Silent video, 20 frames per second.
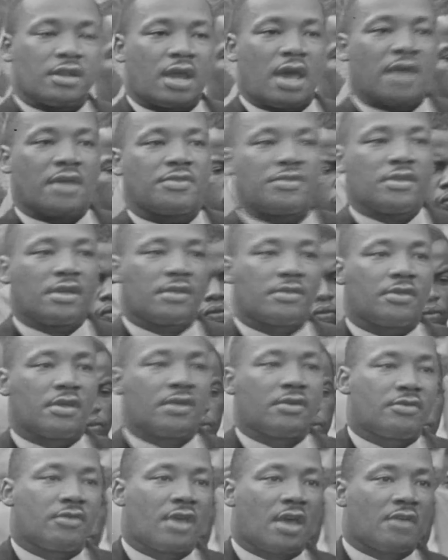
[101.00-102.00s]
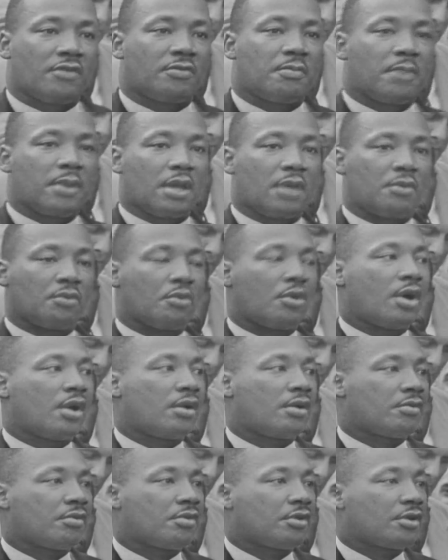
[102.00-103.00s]
I think this has been one
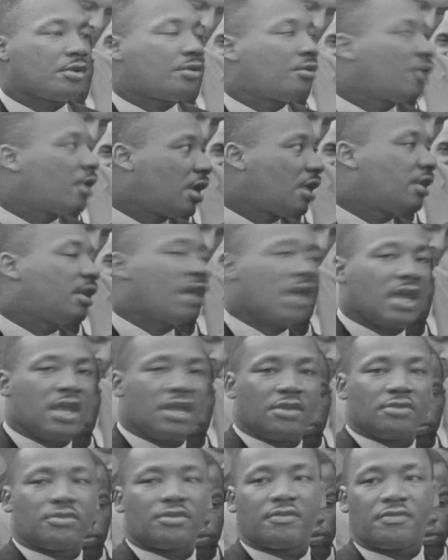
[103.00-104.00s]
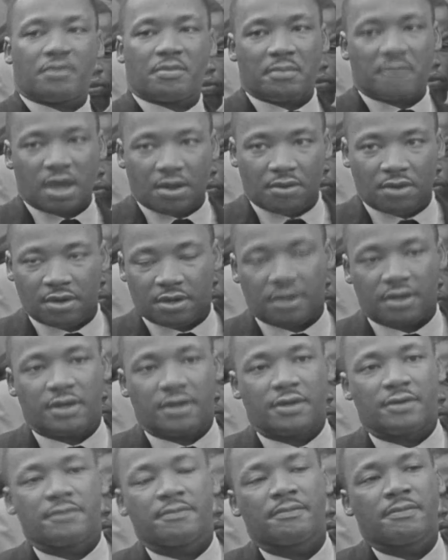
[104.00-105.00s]
of the great days of America.
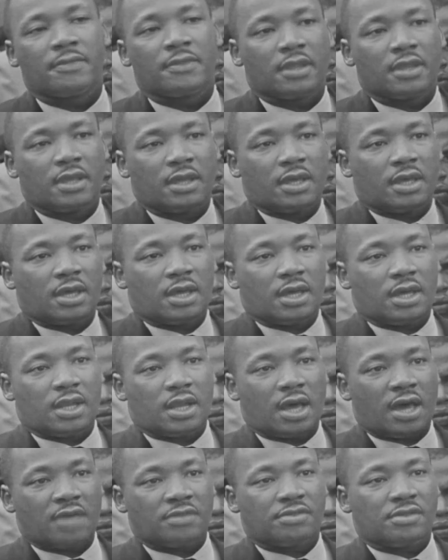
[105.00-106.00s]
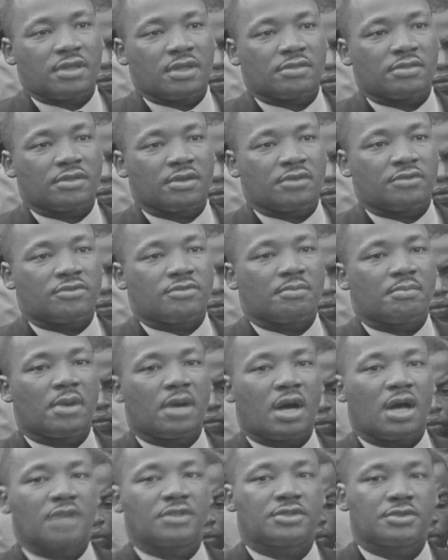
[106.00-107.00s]
Eig ushers King off of the
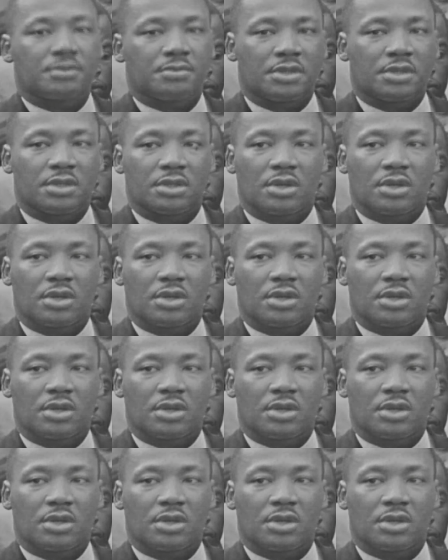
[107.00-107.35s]
pedestal